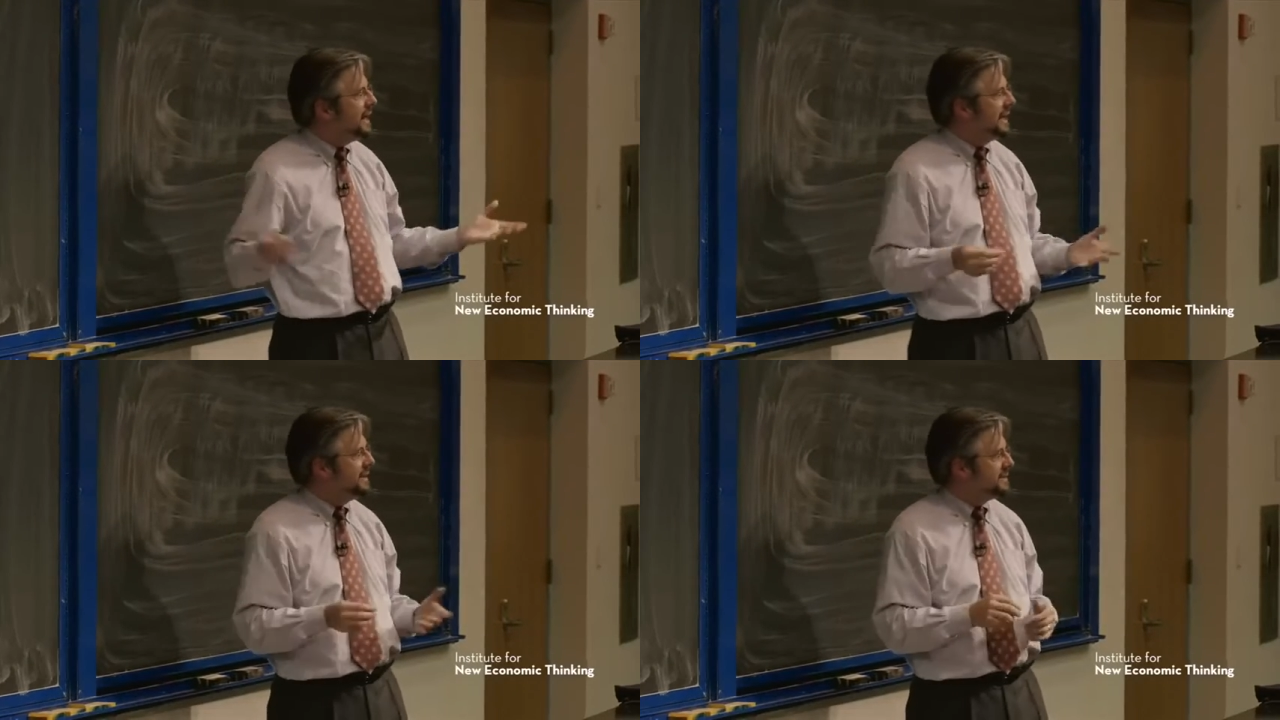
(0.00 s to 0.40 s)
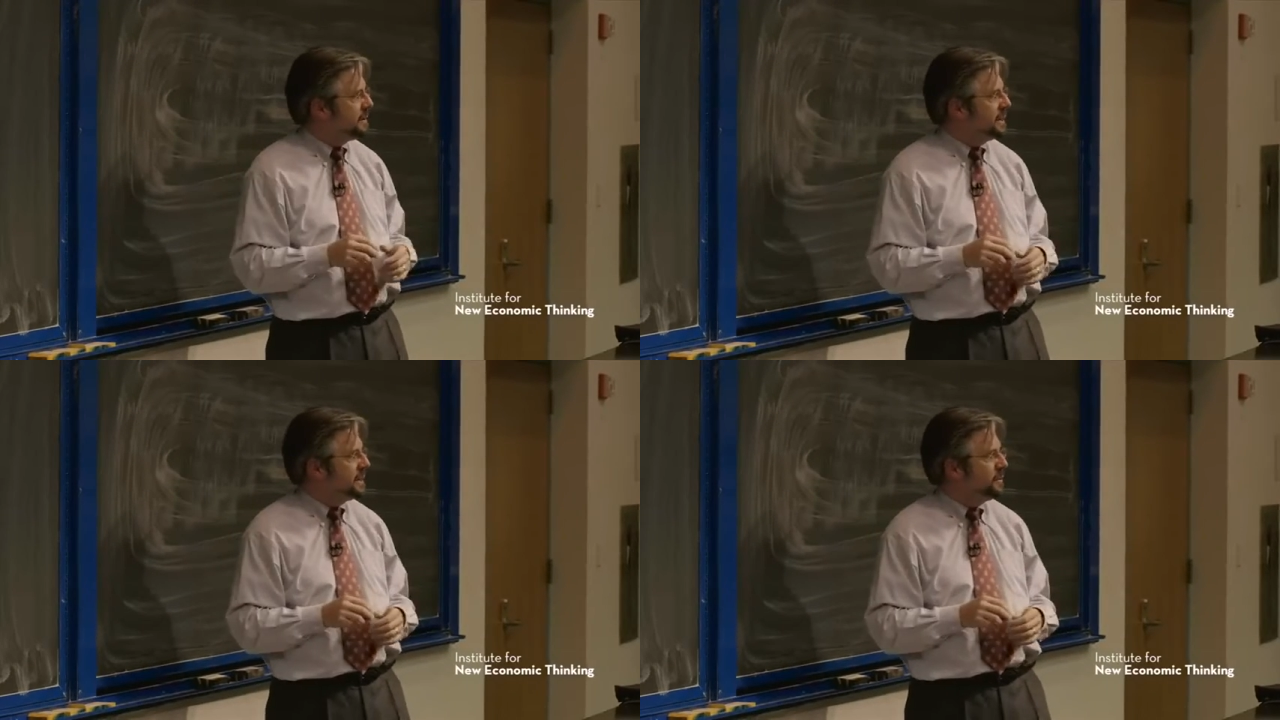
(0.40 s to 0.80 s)
as
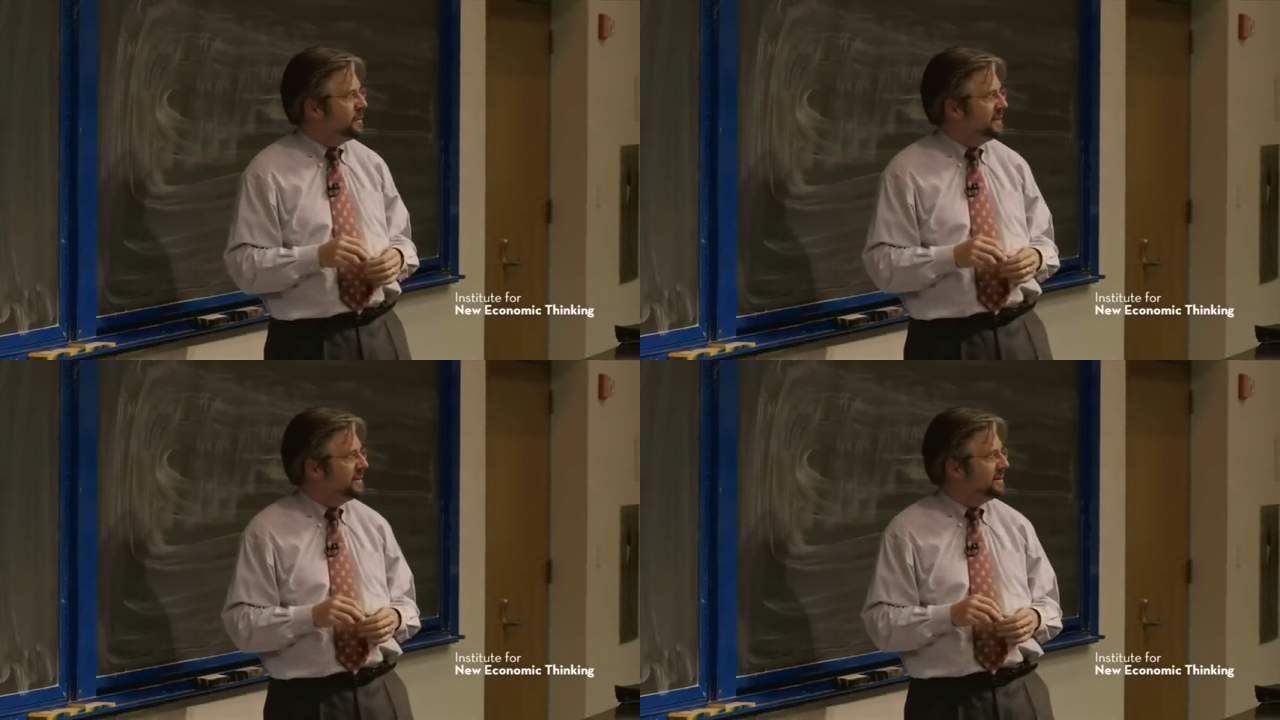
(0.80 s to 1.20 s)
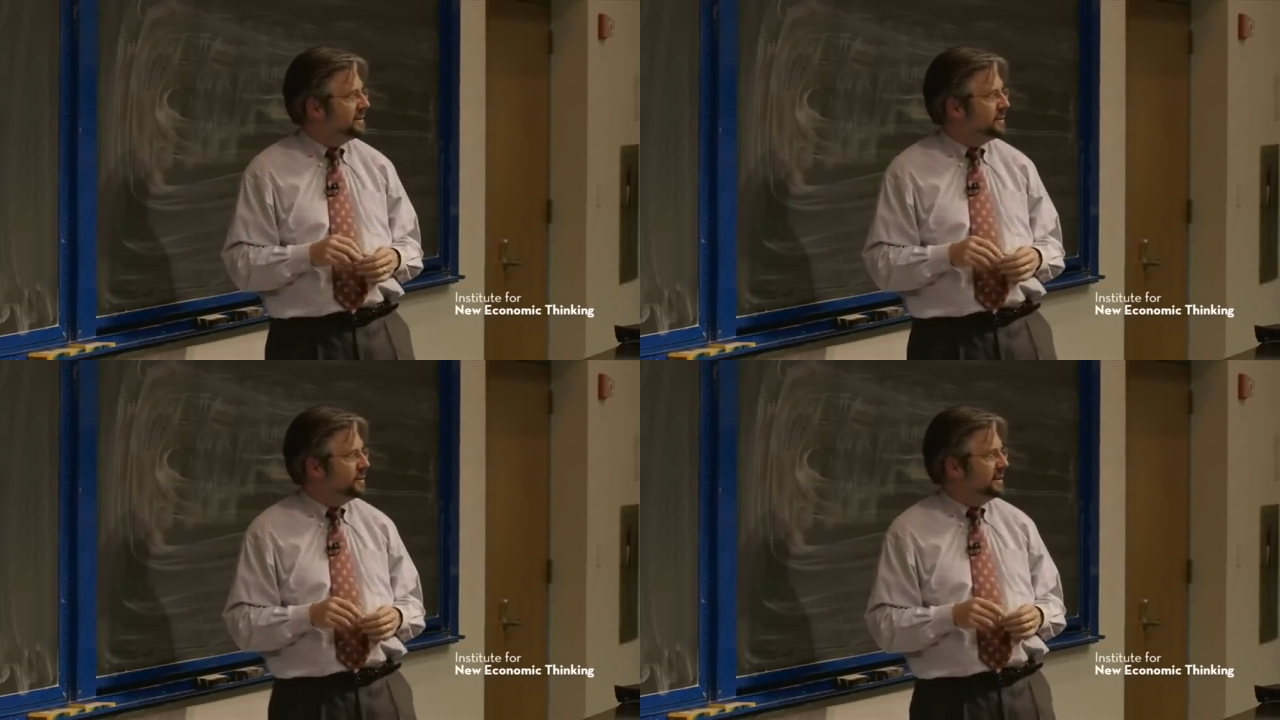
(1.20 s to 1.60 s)
somebody who needs
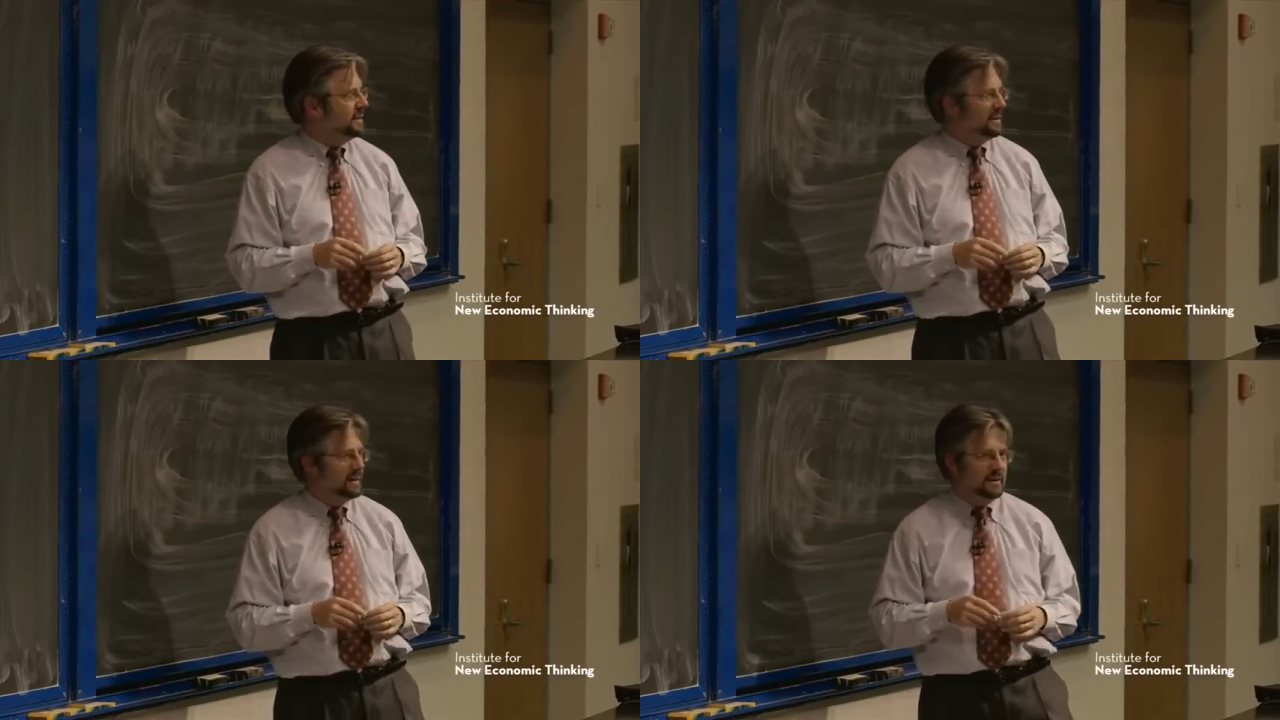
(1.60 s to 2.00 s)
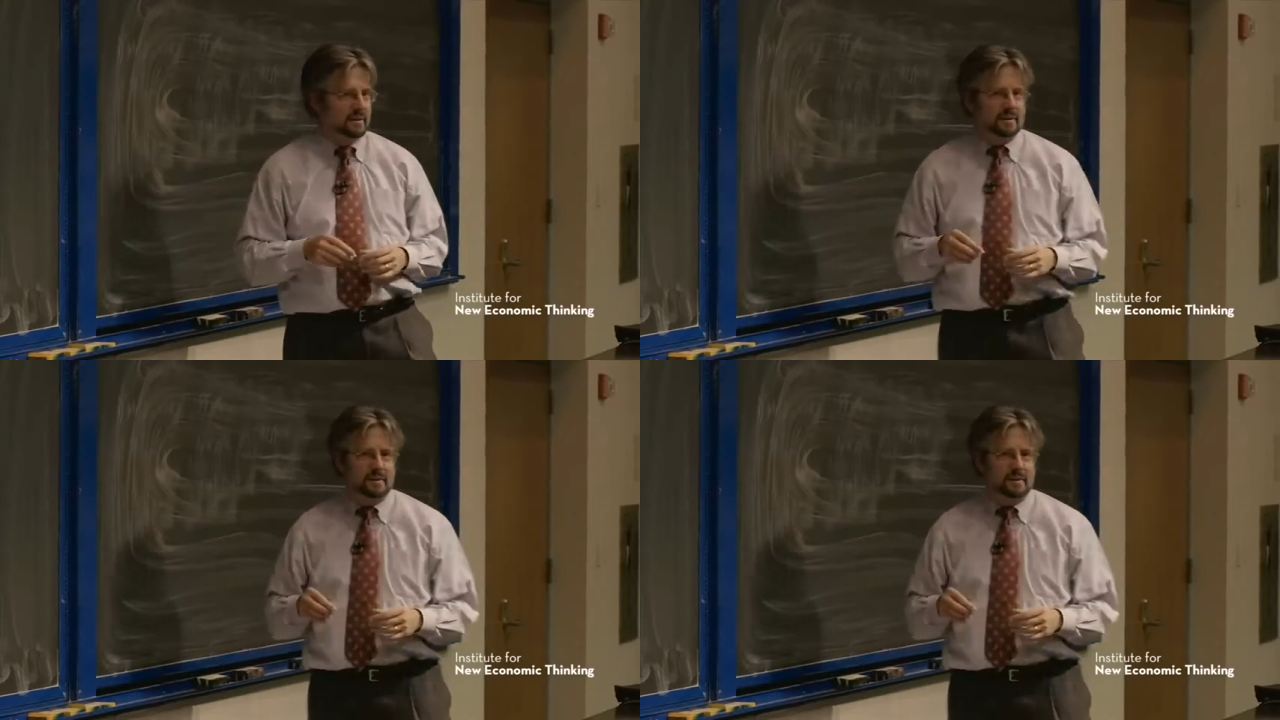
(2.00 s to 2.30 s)
a